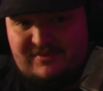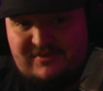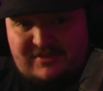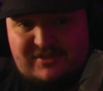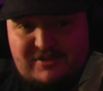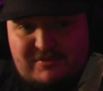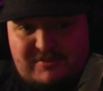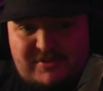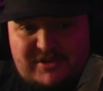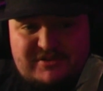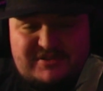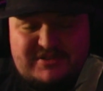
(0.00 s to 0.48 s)

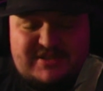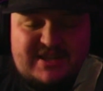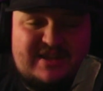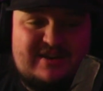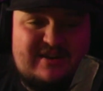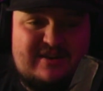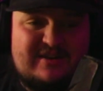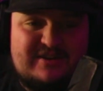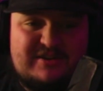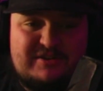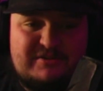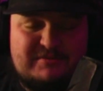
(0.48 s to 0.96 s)
most
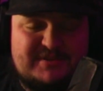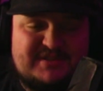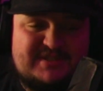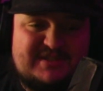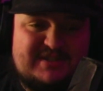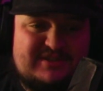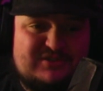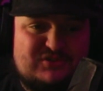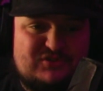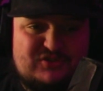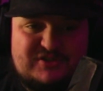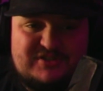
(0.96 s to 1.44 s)
editing you will
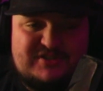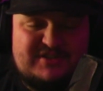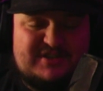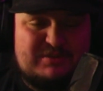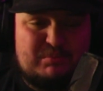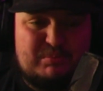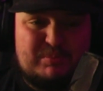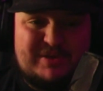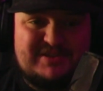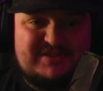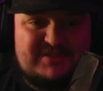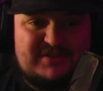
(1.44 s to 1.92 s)
see is just
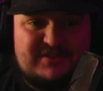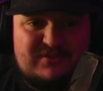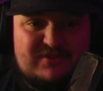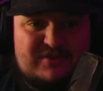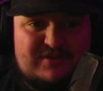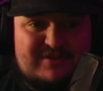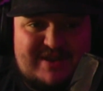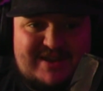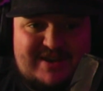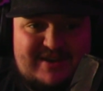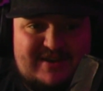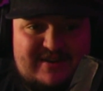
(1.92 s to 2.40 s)
like basic
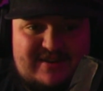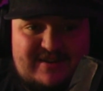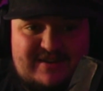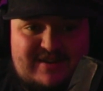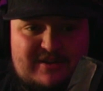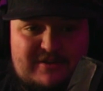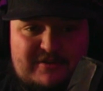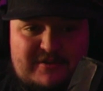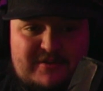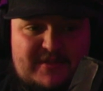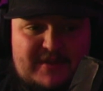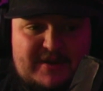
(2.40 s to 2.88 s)
little editing
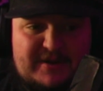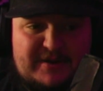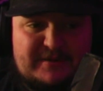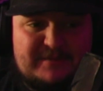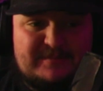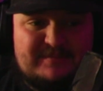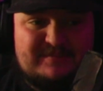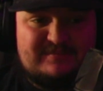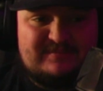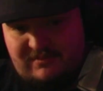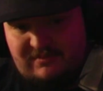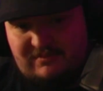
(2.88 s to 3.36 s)
here and there.
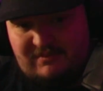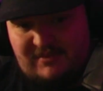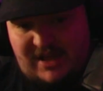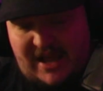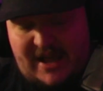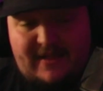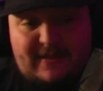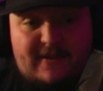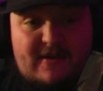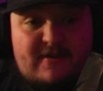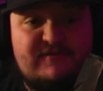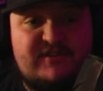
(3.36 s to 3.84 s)

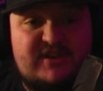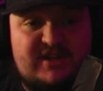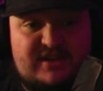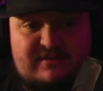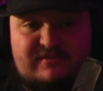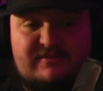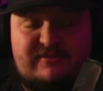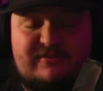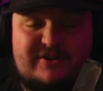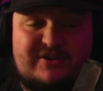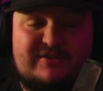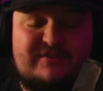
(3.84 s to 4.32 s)
I loved
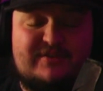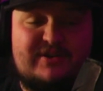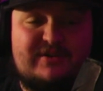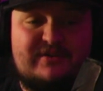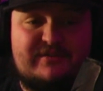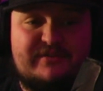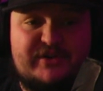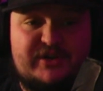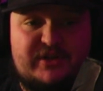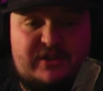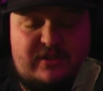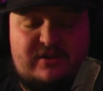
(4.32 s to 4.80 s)
it for a very,
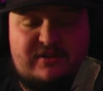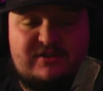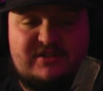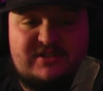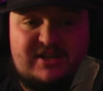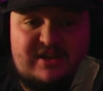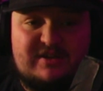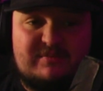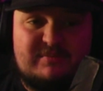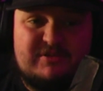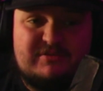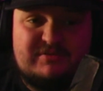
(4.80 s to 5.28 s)
very long
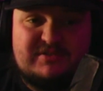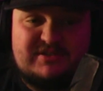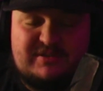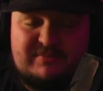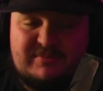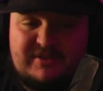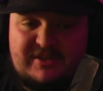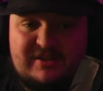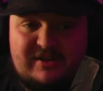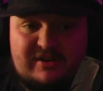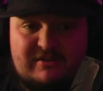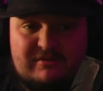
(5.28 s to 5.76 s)
time. It was
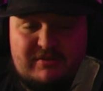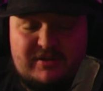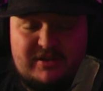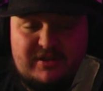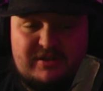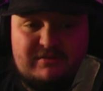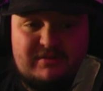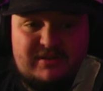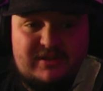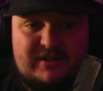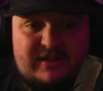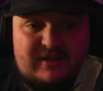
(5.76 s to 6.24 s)
something that I
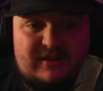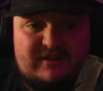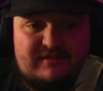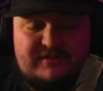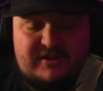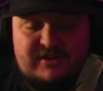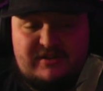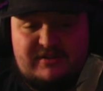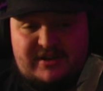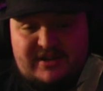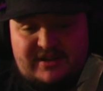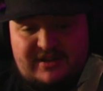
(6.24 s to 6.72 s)
really, really loved
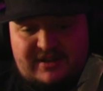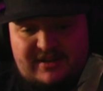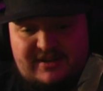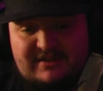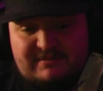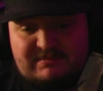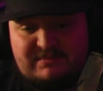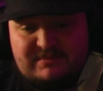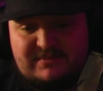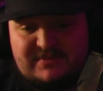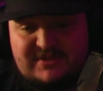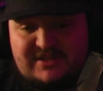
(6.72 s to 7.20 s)
doing. And it,
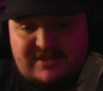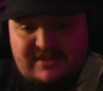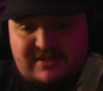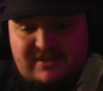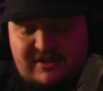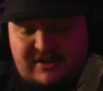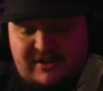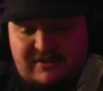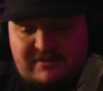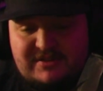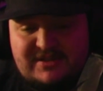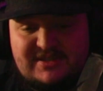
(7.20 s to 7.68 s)

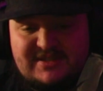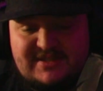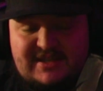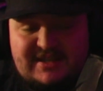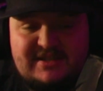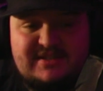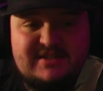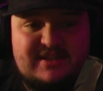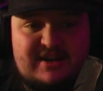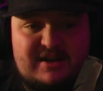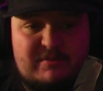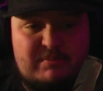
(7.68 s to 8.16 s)
you know, it
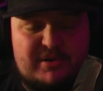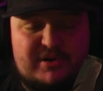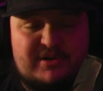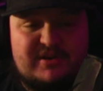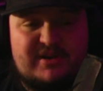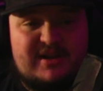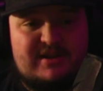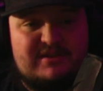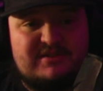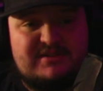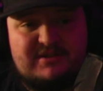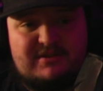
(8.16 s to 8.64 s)
sucks that I burnt
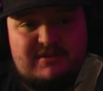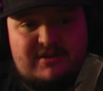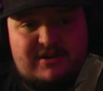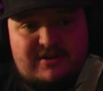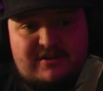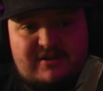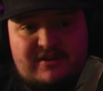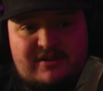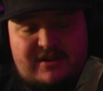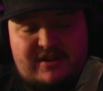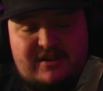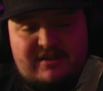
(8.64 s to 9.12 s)
out so
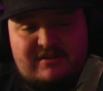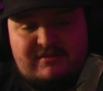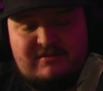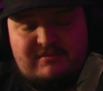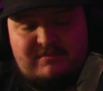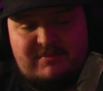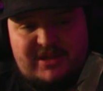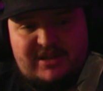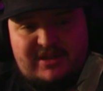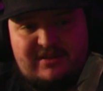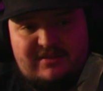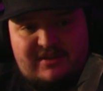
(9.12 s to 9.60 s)
hard on it,
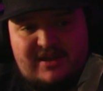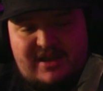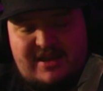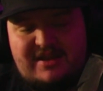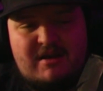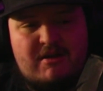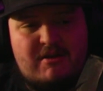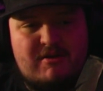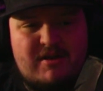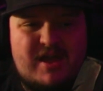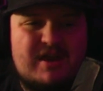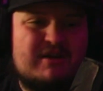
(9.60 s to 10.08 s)
but I
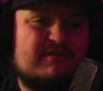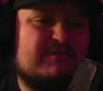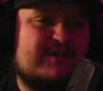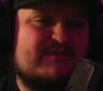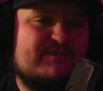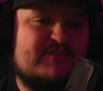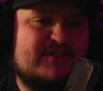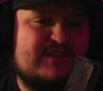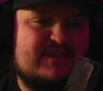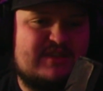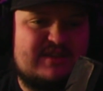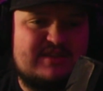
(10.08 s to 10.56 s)
don't
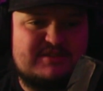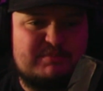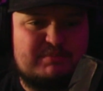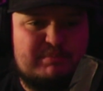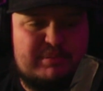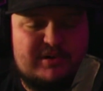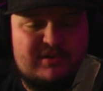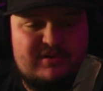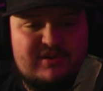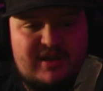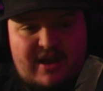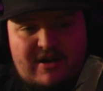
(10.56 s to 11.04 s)
even think it's
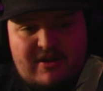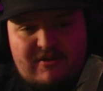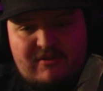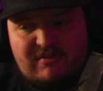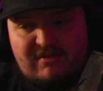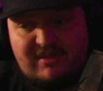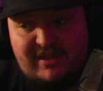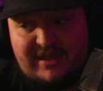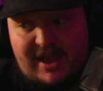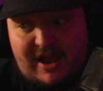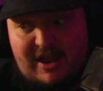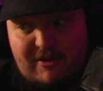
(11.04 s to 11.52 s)
burnout.
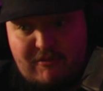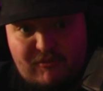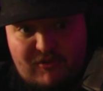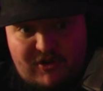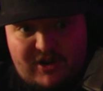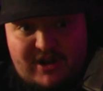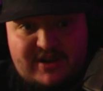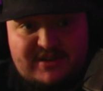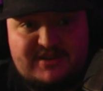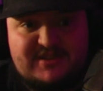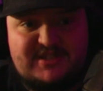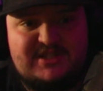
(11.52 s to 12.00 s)
Like, I
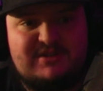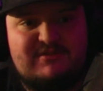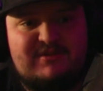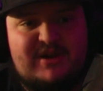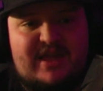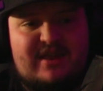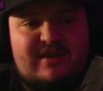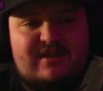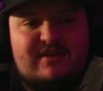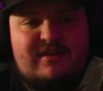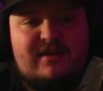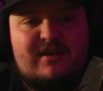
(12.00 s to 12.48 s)
want to do
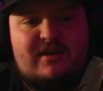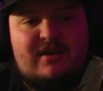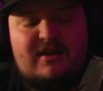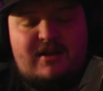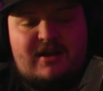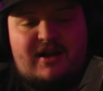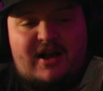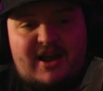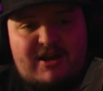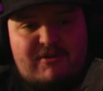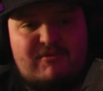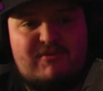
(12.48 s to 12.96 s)
it.
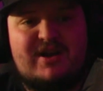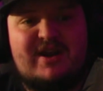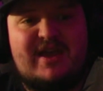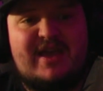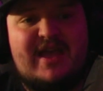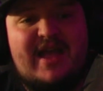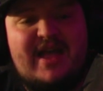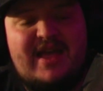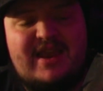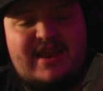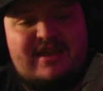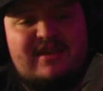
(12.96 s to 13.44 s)
I want to
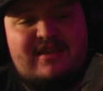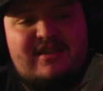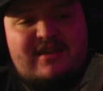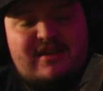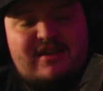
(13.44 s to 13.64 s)
edit,